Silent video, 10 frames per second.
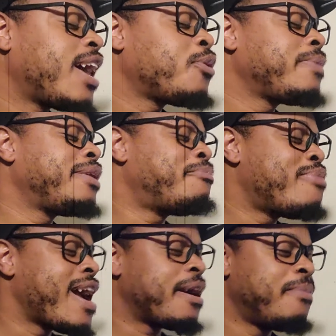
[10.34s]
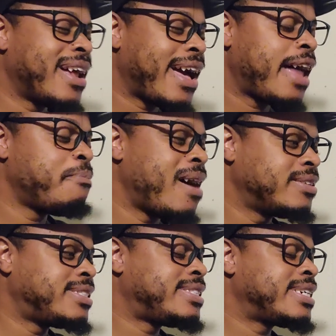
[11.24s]
I don't mean to brag, but I got
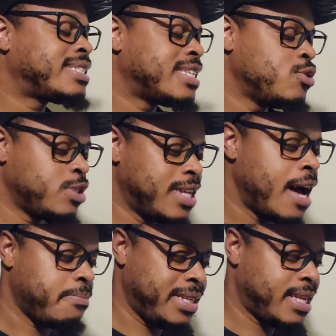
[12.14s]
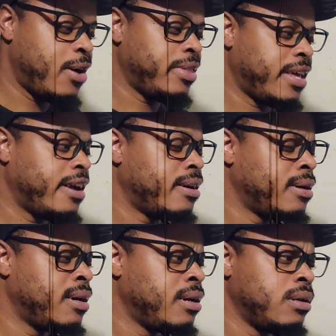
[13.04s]
about 6 of those zombies out there.
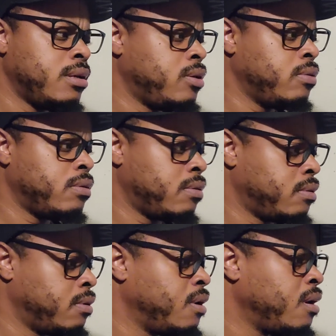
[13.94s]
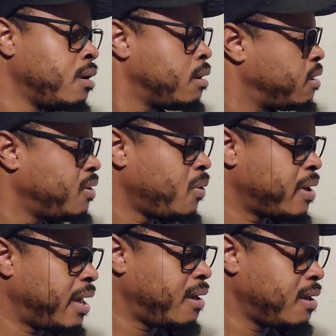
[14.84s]
You
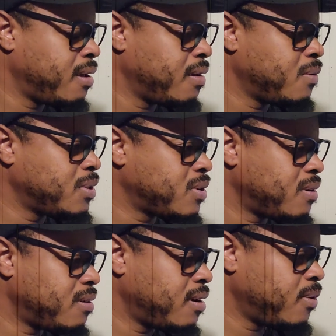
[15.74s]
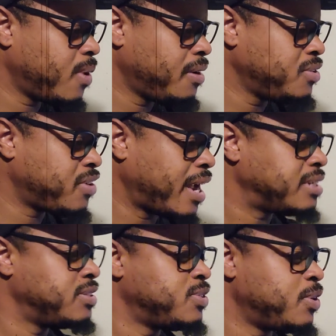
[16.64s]
okay? What's going on? Why are you
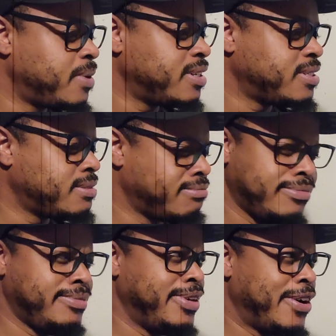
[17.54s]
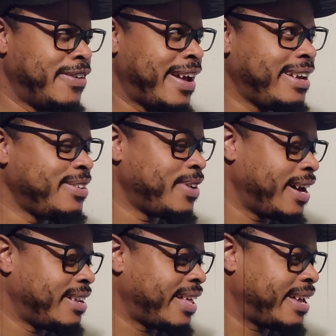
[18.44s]
scratching so much? You alright? You
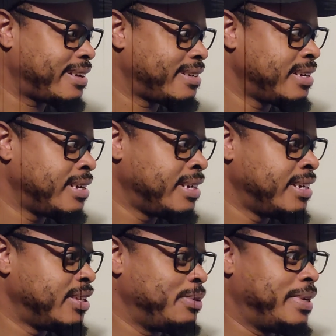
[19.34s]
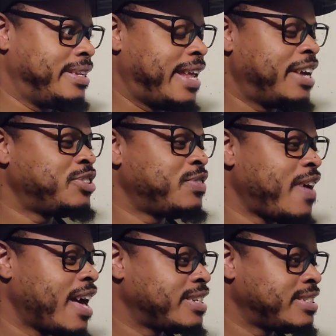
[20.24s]
got like a little bit of dandruff
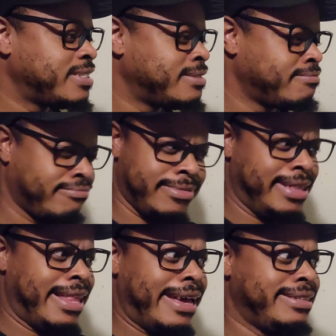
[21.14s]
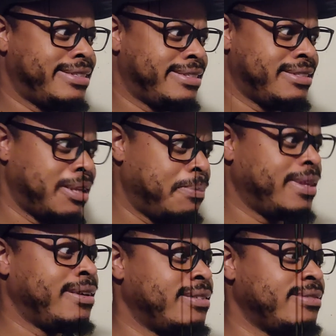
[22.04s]
action? Lice?
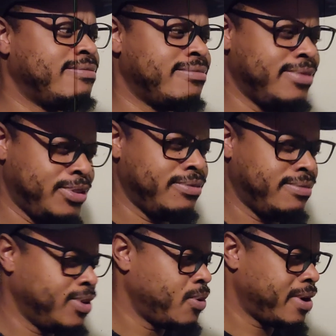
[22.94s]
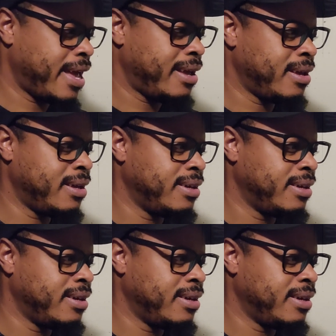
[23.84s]
Something? You okay?